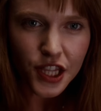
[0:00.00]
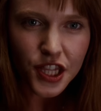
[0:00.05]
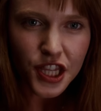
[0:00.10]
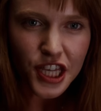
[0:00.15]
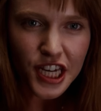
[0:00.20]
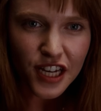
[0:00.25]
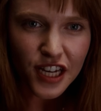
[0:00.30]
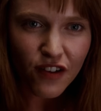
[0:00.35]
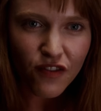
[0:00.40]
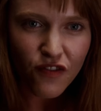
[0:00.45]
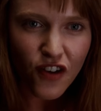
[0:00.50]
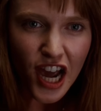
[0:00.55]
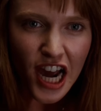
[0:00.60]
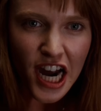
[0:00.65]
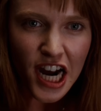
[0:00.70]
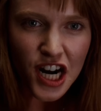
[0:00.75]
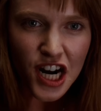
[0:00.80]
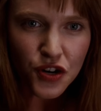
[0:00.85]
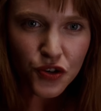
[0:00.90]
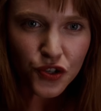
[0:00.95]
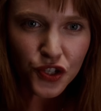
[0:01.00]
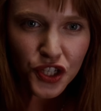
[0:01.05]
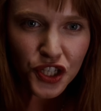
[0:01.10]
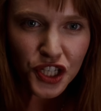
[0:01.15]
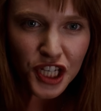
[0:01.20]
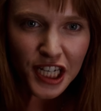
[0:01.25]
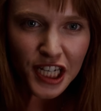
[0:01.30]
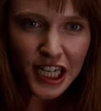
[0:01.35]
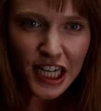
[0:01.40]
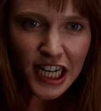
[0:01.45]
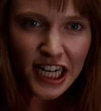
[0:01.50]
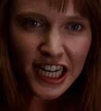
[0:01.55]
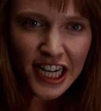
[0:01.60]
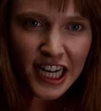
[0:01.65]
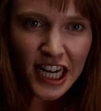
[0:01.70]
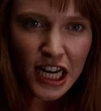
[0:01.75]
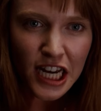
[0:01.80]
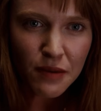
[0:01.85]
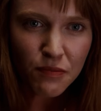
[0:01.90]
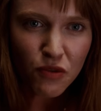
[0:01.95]
could have opened a huge section of the
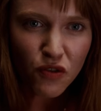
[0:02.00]
world to